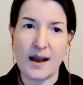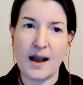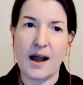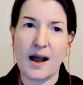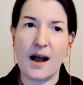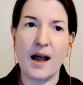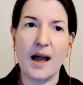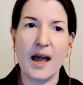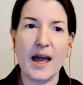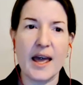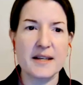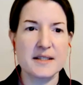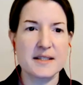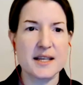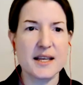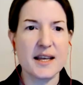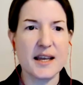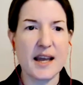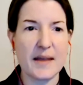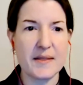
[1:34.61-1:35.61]
And
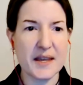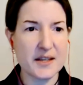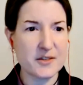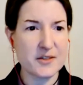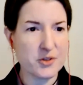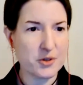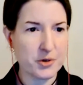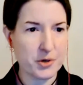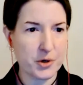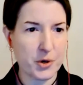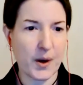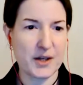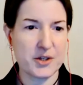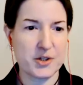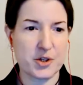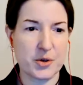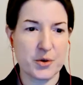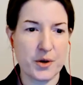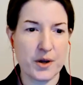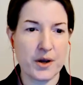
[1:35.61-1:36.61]
the answer to your
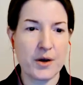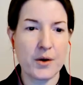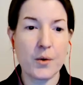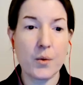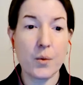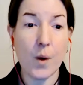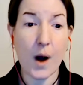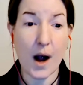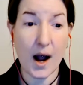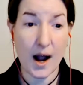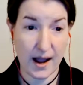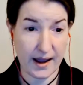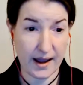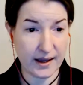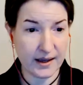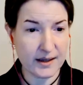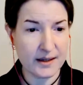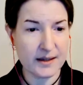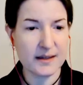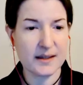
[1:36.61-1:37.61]
question,
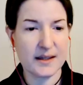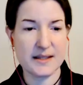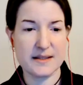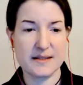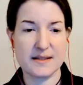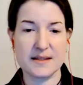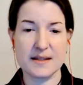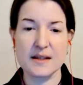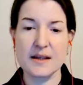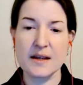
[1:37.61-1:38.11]
why, in